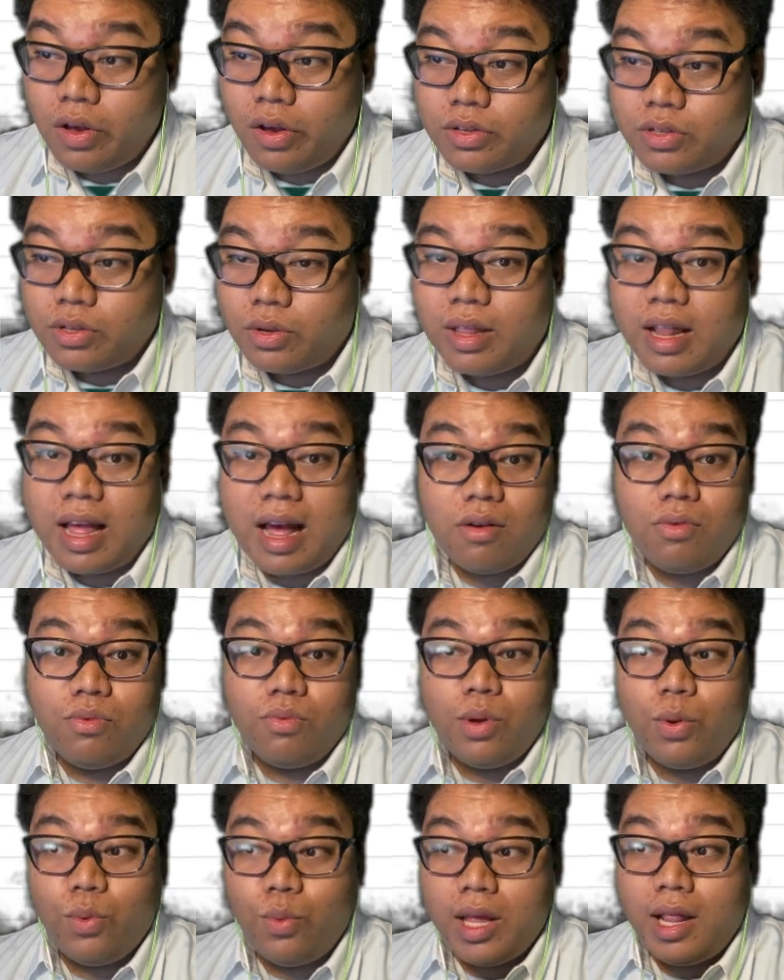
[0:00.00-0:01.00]
So now
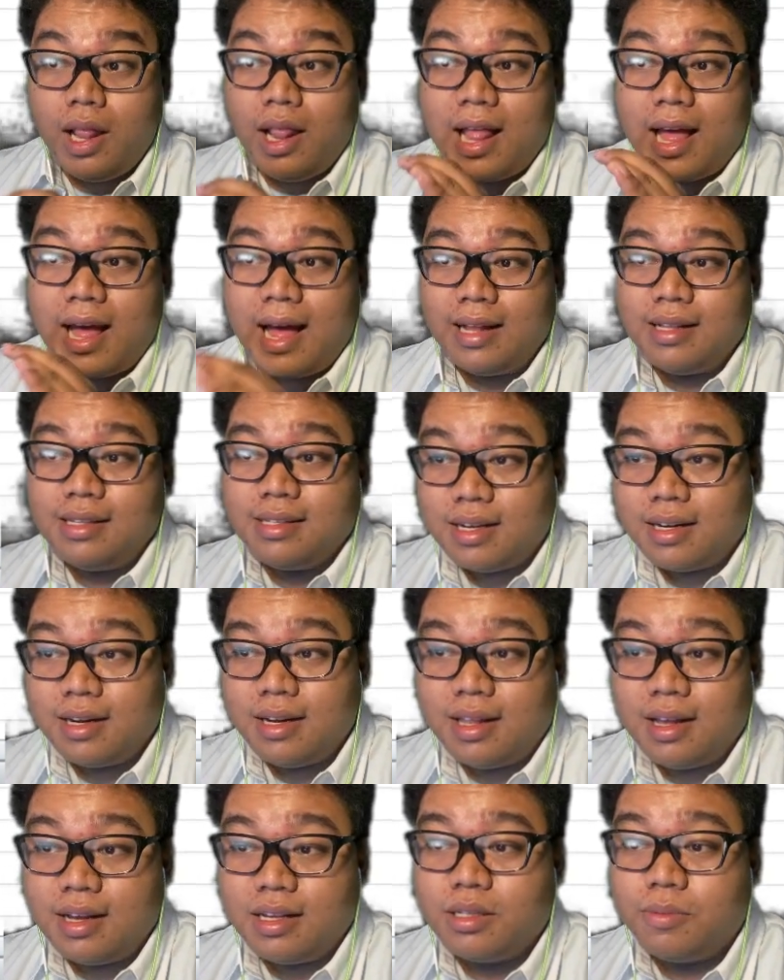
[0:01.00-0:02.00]
we will answer
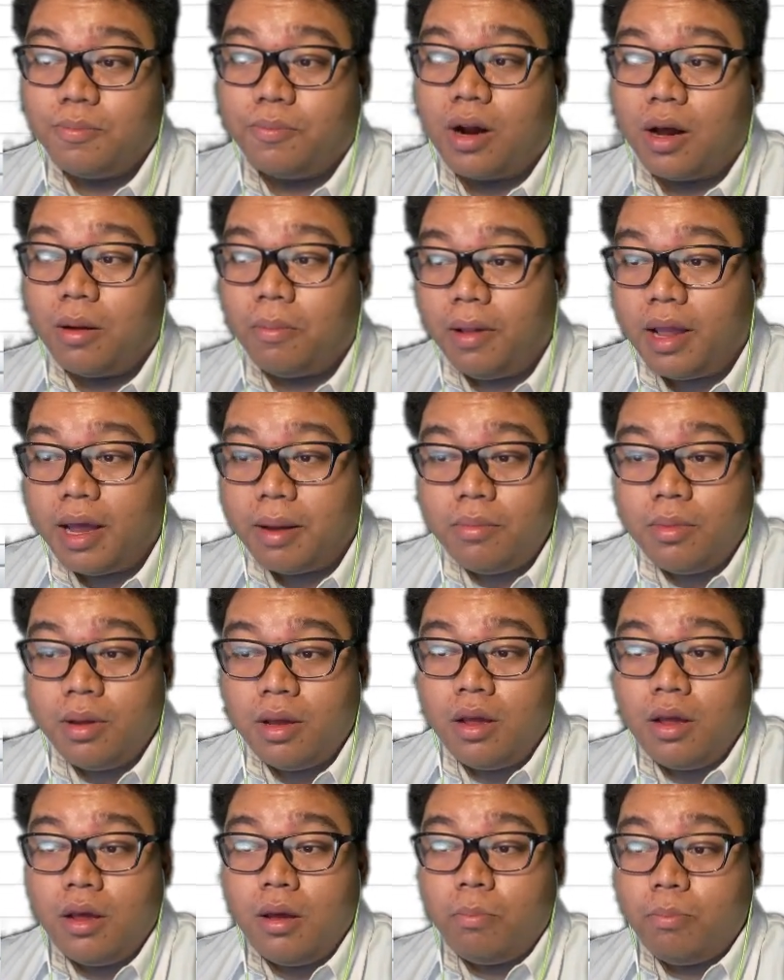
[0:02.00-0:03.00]
this problem.
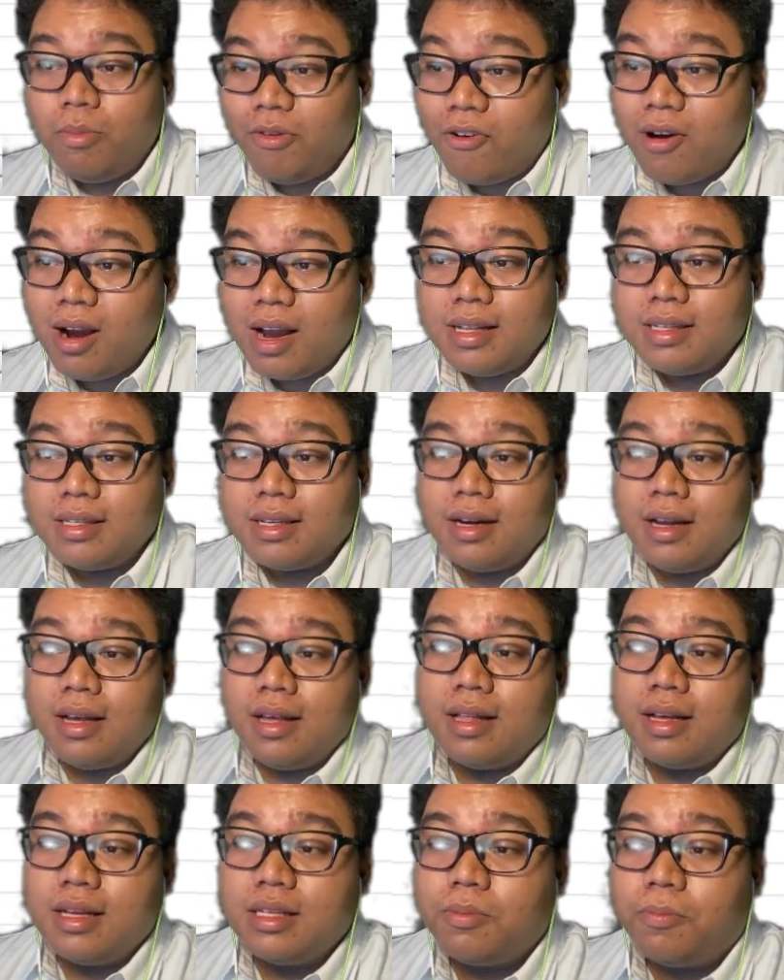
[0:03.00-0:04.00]
Before
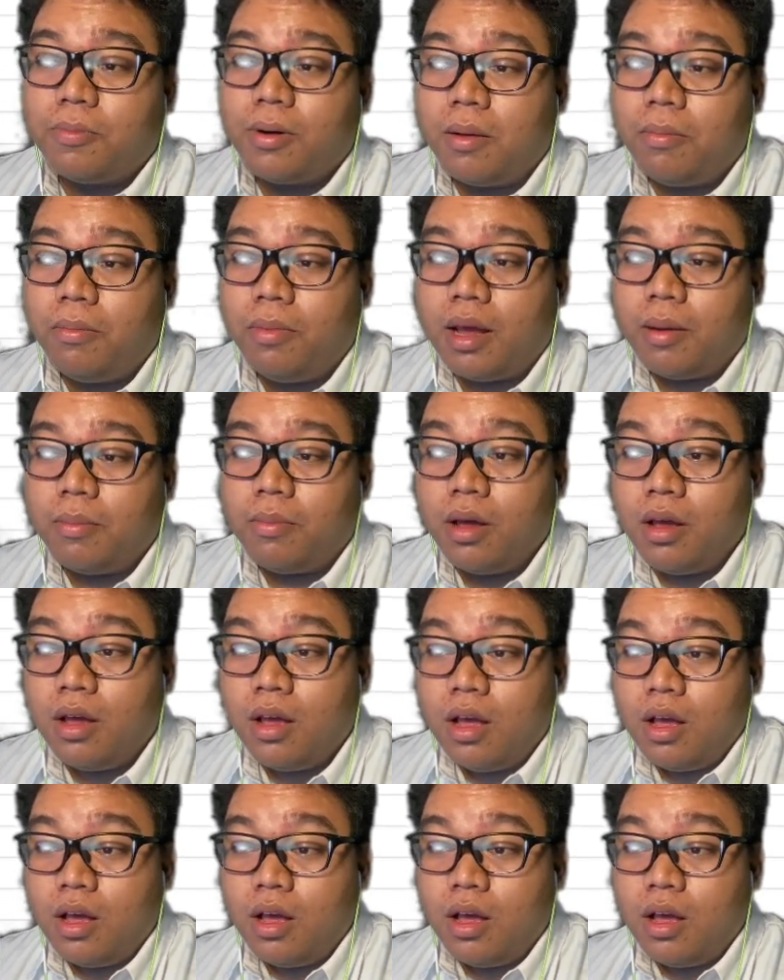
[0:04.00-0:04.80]
answering this problem,